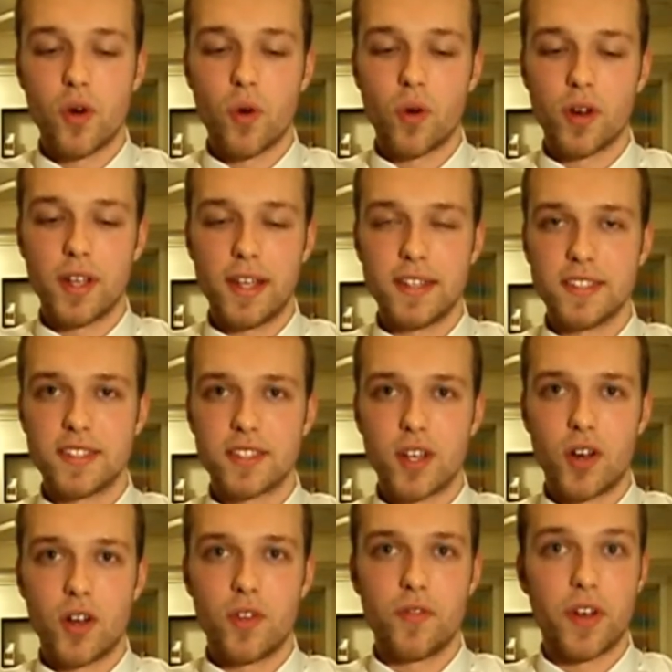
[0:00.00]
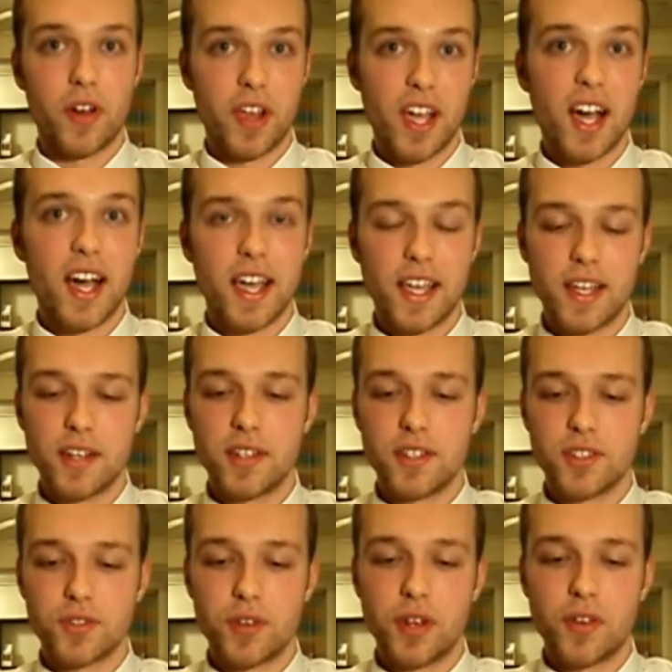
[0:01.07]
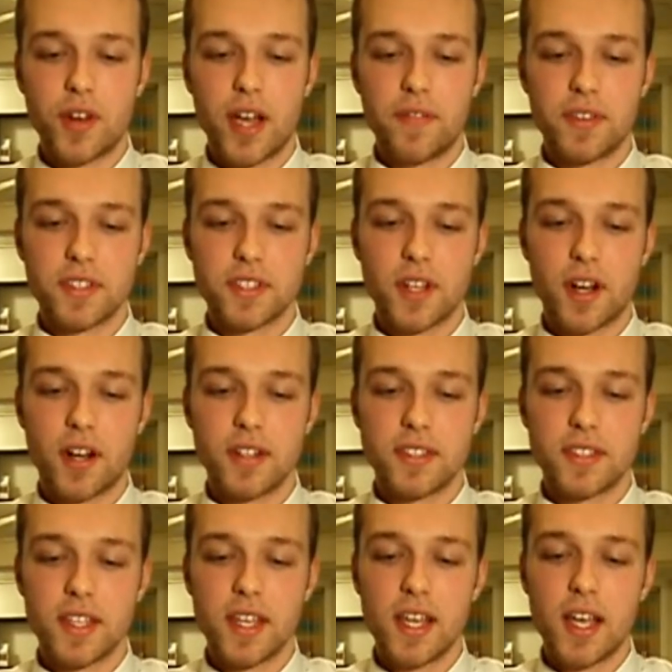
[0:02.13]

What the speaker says: or install very high-end discrete graphics cards.